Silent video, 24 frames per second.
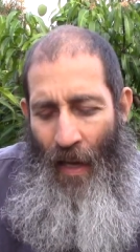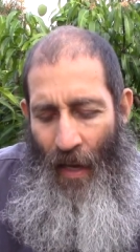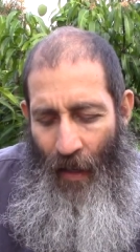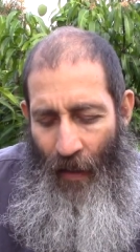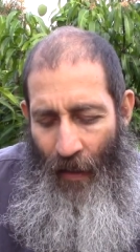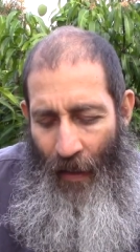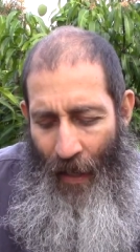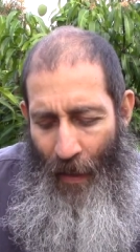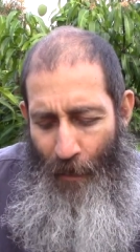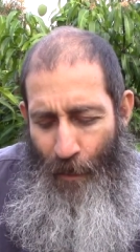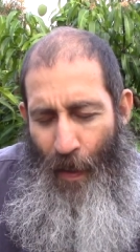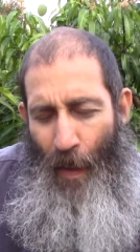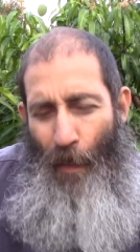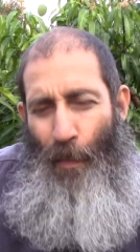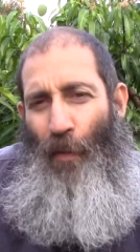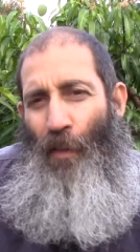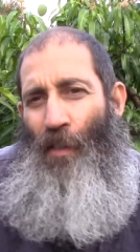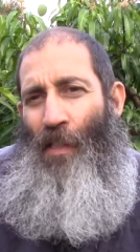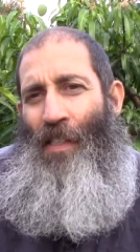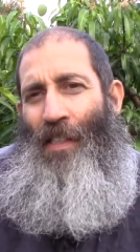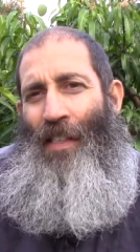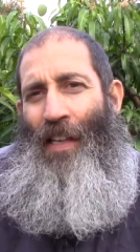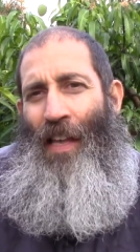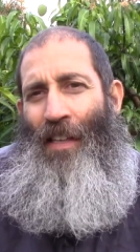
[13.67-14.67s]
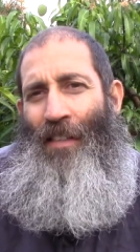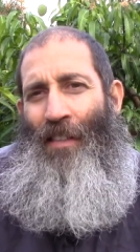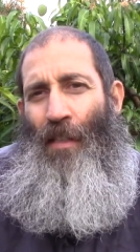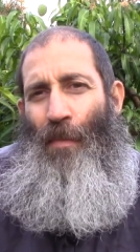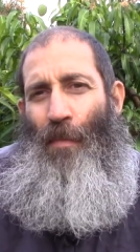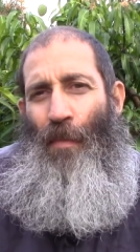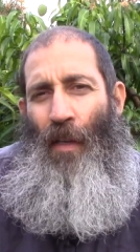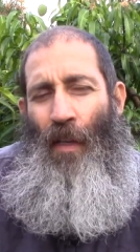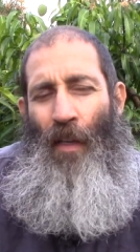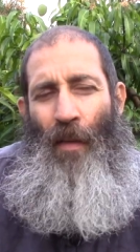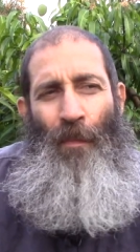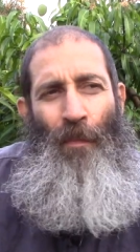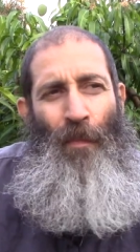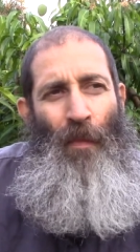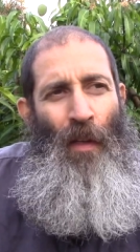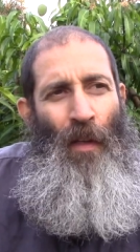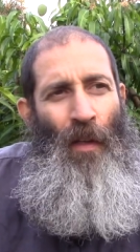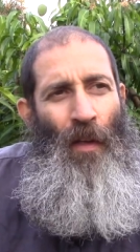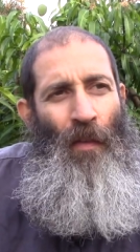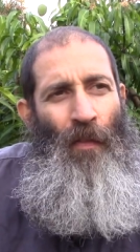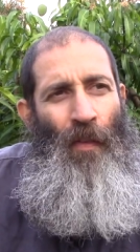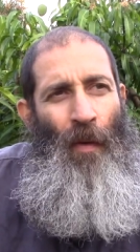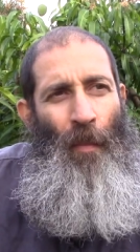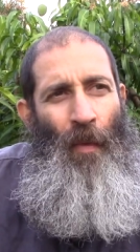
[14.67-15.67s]
A lot of people are just asking me,
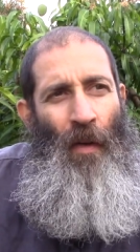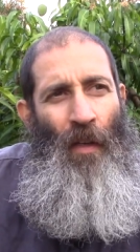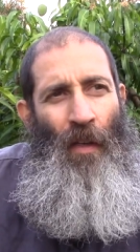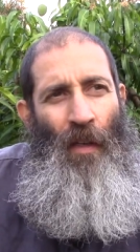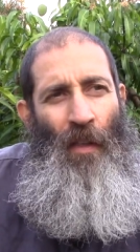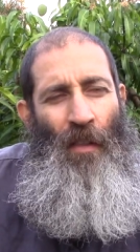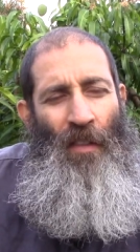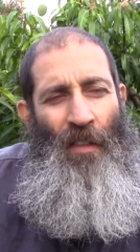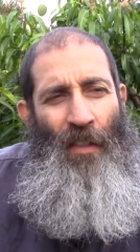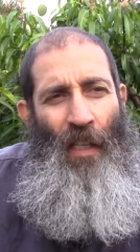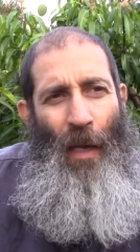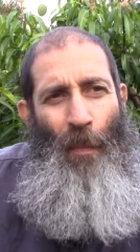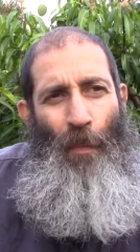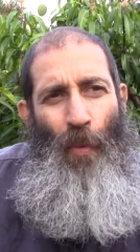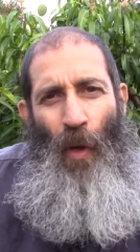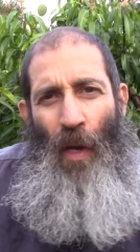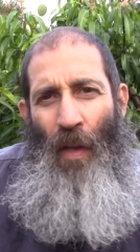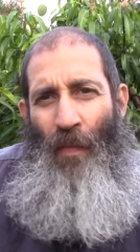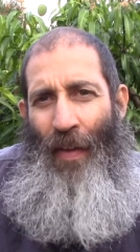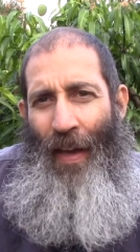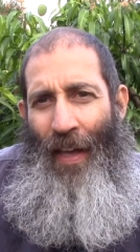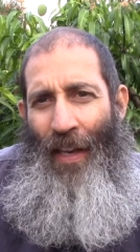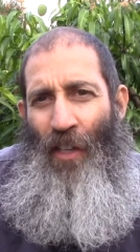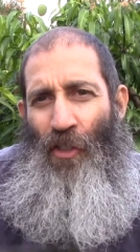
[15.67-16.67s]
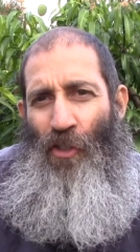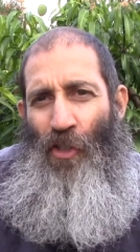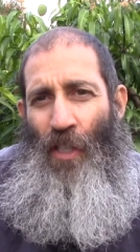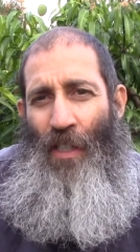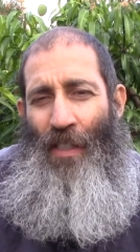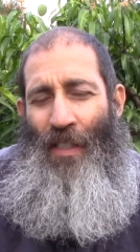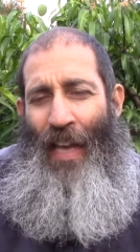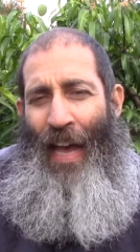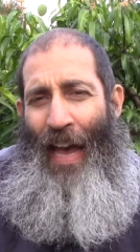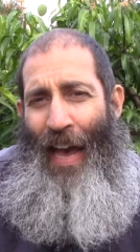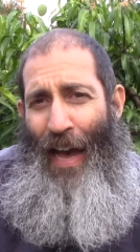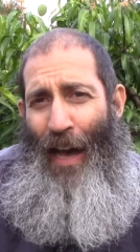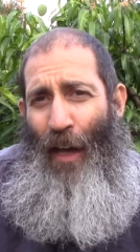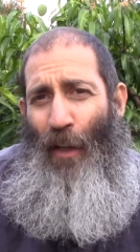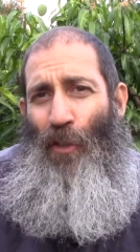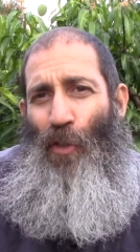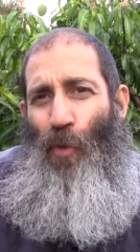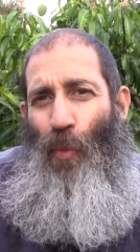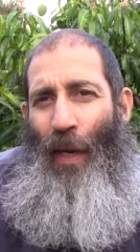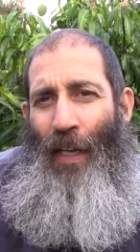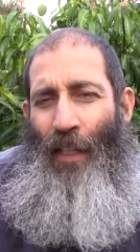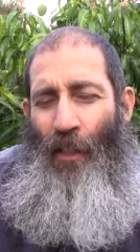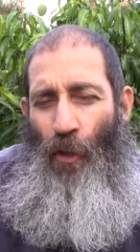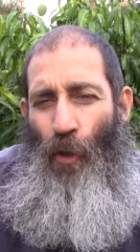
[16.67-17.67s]
from a, a standpoint of energy, is how
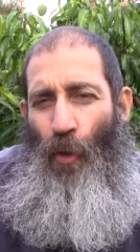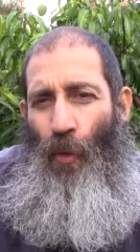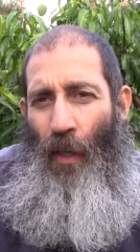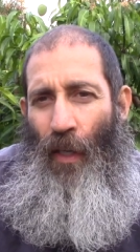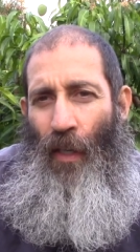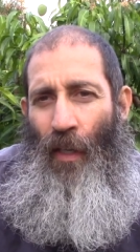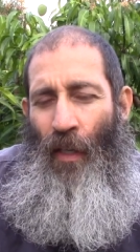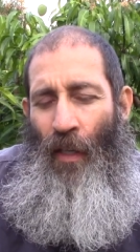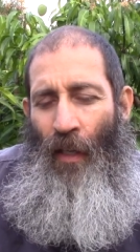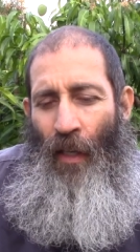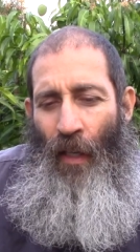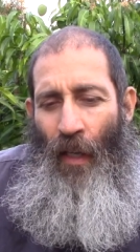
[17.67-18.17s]
do I do it?